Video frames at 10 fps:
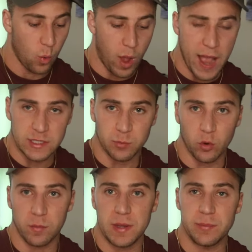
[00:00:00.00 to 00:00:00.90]
Why is
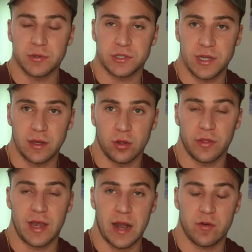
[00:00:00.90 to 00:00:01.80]
more people single
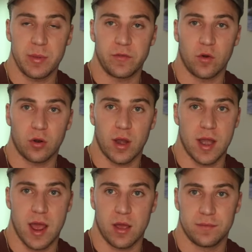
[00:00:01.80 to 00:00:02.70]
than ever before
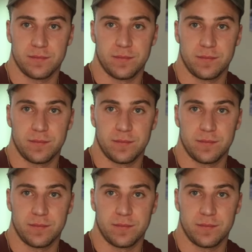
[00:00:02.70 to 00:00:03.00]
right now?